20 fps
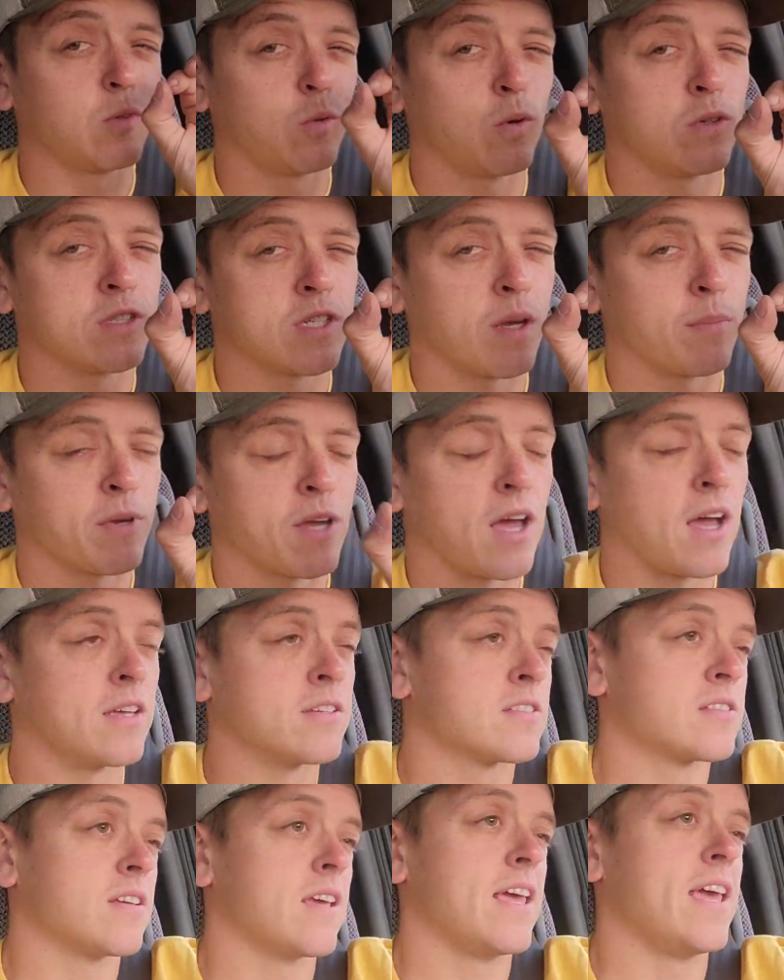what's up,
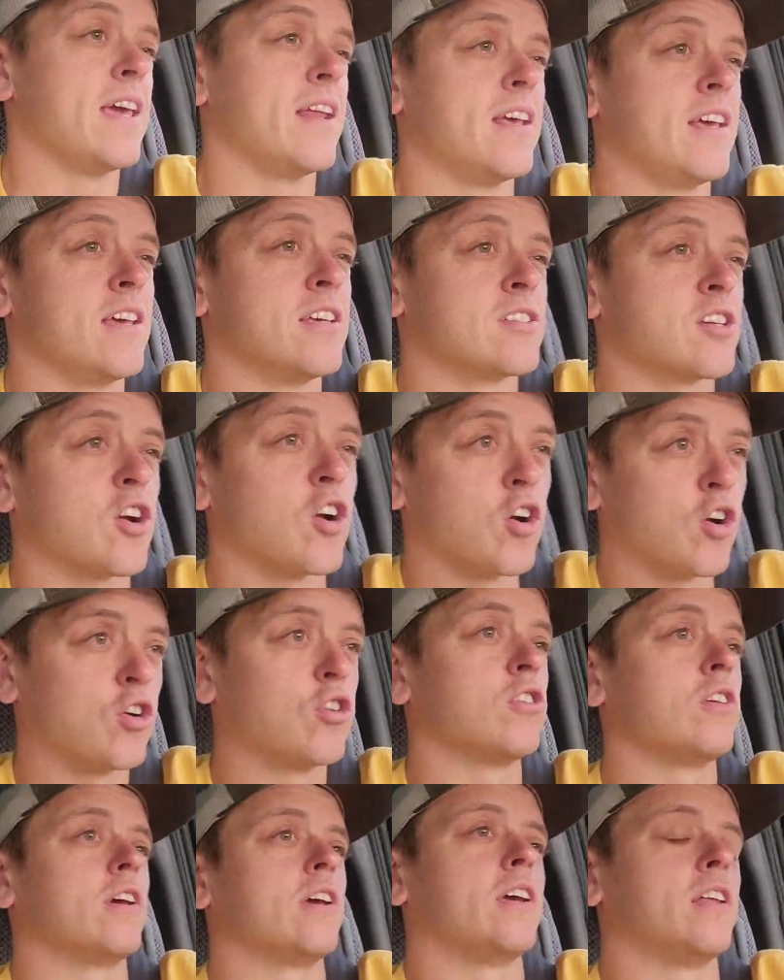guys? It is
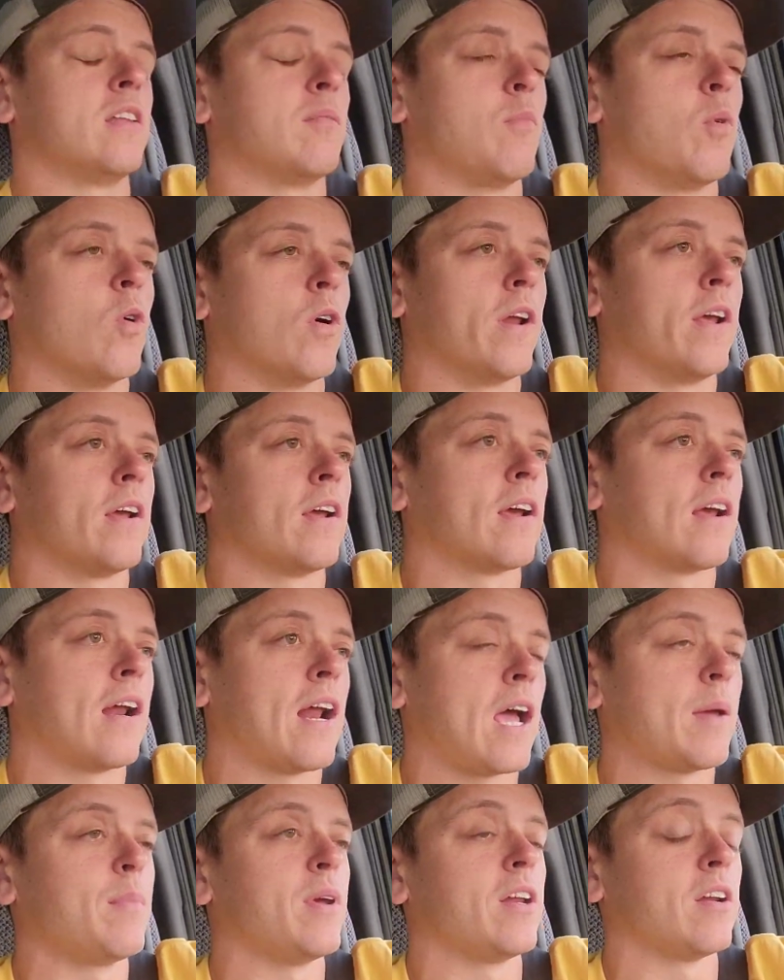early in the morning, and
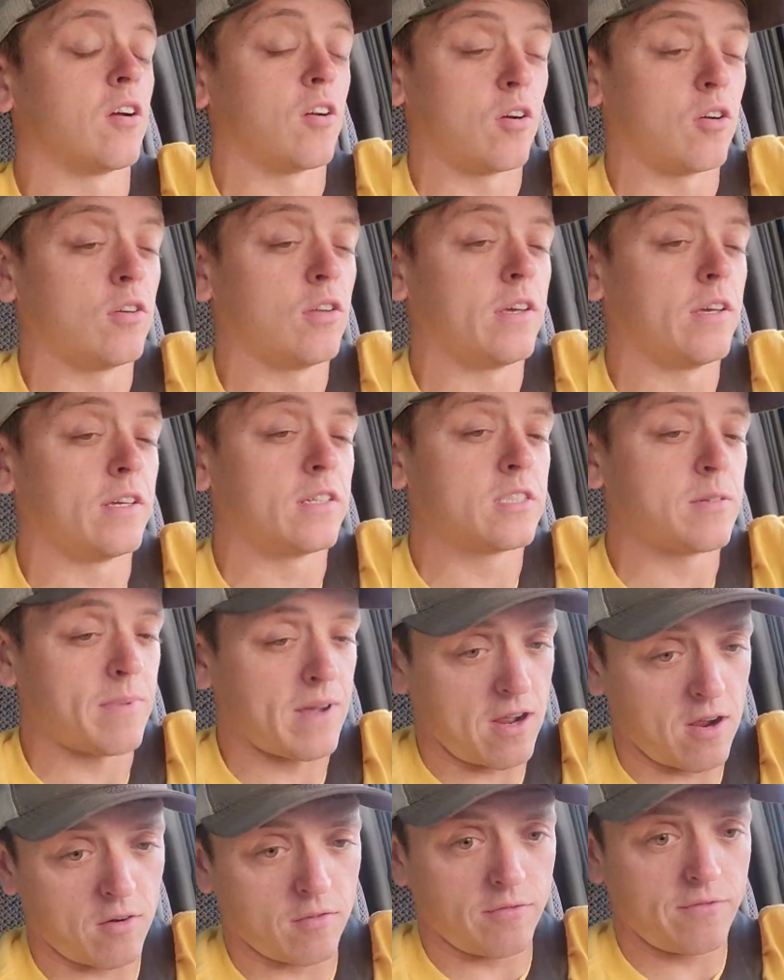I mean early. It's
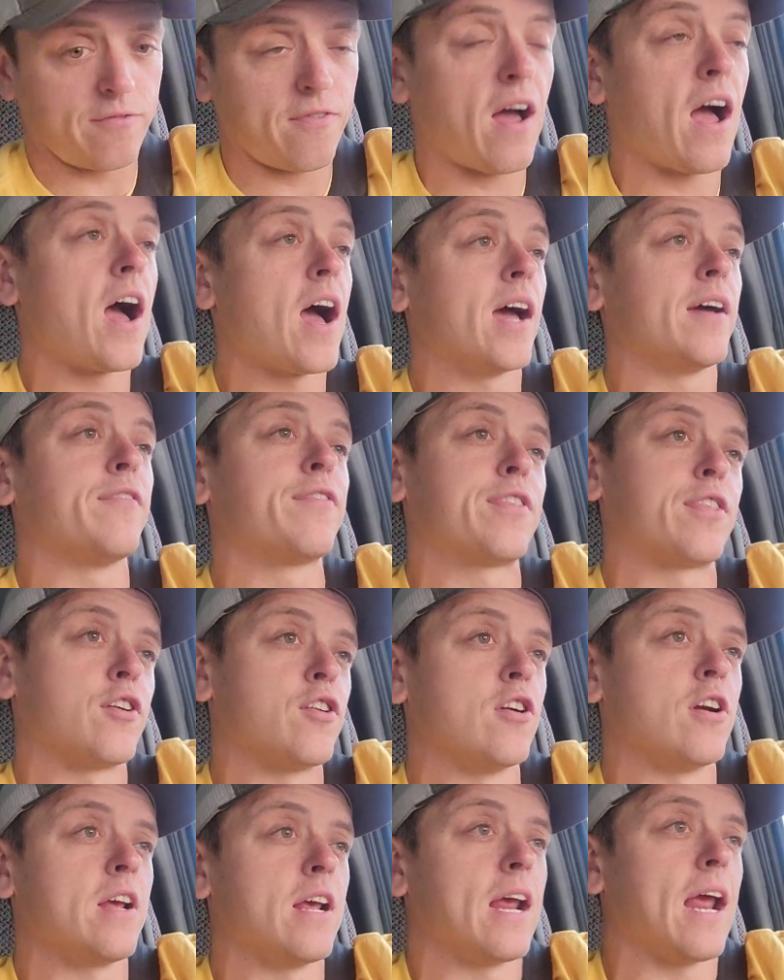about five
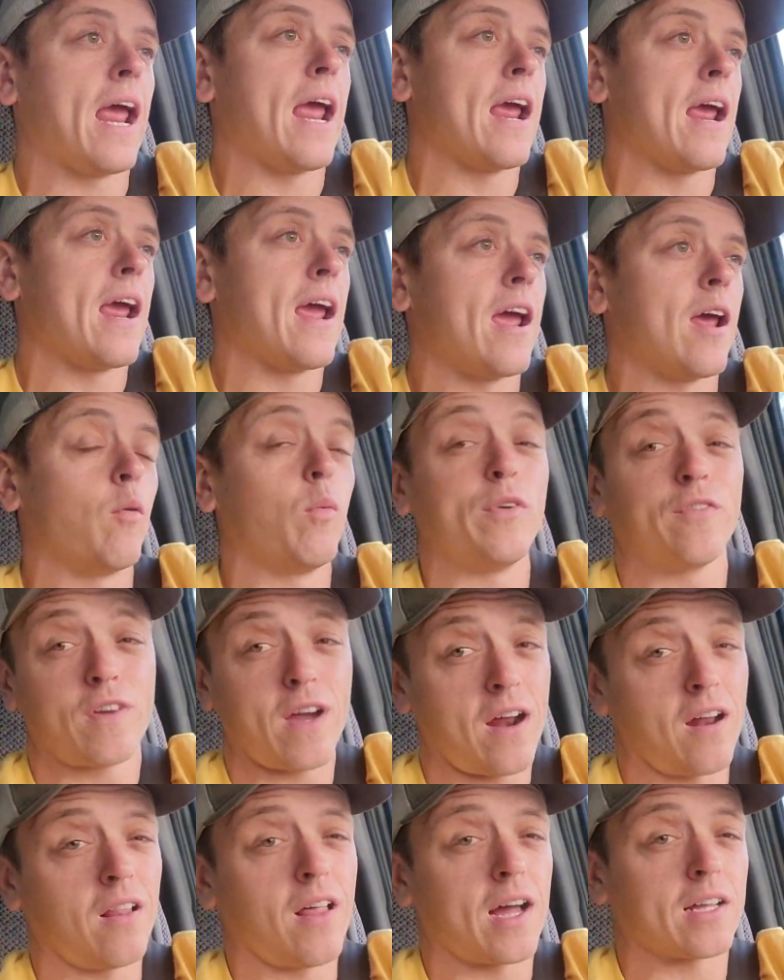thirty, and we've
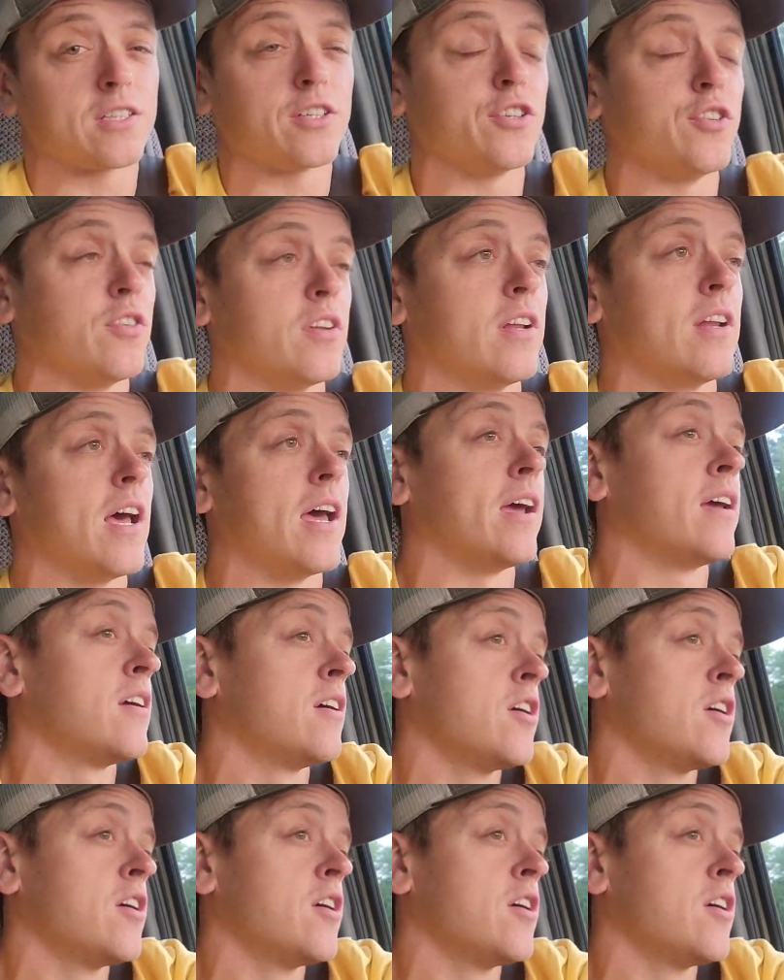got a lot to do today.